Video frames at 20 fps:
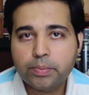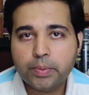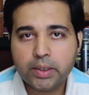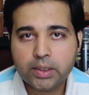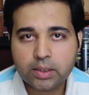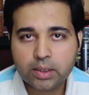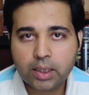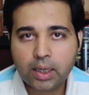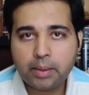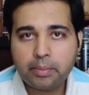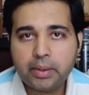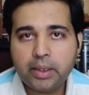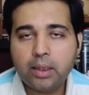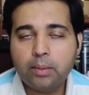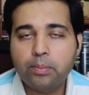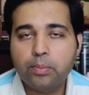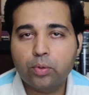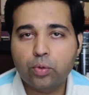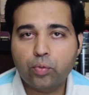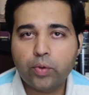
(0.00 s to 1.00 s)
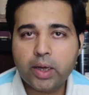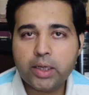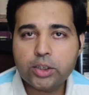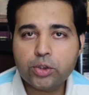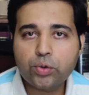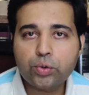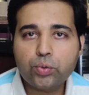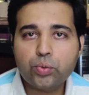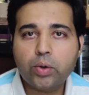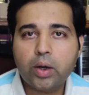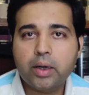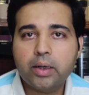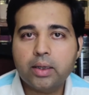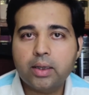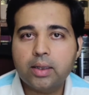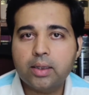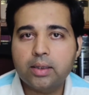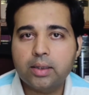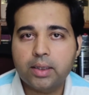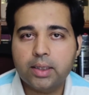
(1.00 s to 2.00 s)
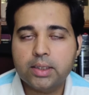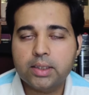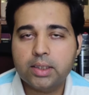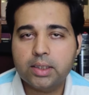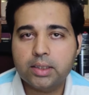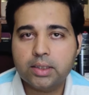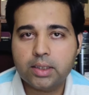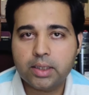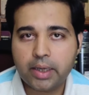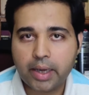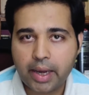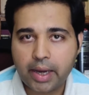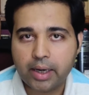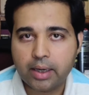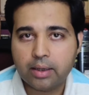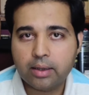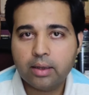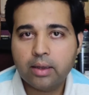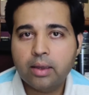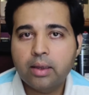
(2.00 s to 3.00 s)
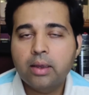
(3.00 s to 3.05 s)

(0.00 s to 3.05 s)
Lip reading: prescribed in the proviso to Article 368,